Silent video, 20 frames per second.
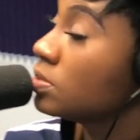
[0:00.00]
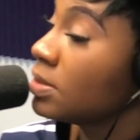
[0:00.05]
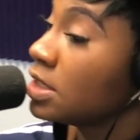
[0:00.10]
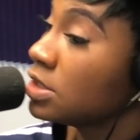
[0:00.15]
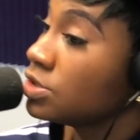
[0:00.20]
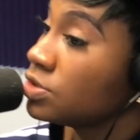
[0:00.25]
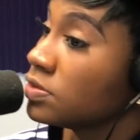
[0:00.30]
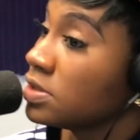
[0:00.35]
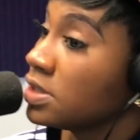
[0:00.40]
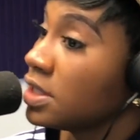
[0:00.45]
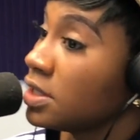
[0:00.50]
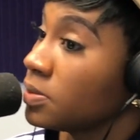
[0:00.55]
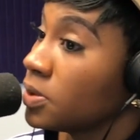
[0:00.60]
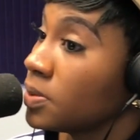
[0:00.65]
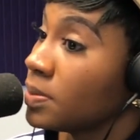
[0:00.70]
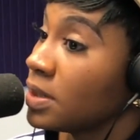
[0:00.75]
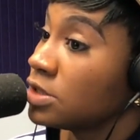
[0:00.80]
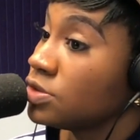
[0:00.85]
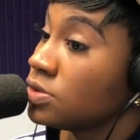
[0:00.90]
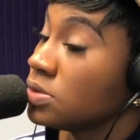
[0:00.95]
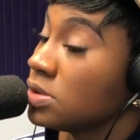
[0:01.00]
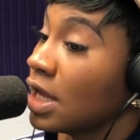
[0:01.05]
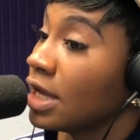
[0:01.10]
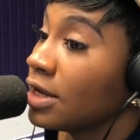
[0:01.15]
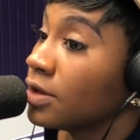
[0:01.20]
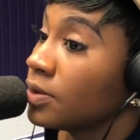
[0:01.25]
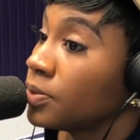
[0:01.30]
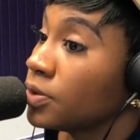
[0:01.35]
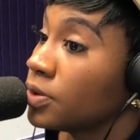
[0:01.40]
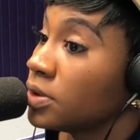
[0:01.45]
makes you relatable, makes you
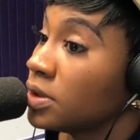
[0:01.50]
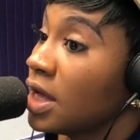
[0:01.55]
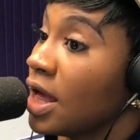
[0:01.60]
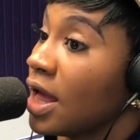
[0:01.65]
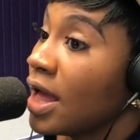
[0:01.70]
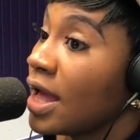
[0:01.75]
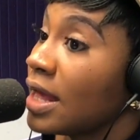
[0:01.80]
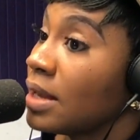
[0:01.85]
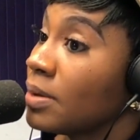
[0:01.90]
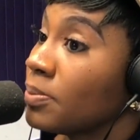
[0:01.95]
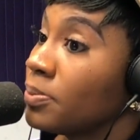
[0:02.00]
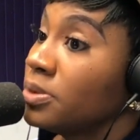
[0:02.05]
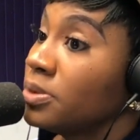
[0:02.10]
likable, and it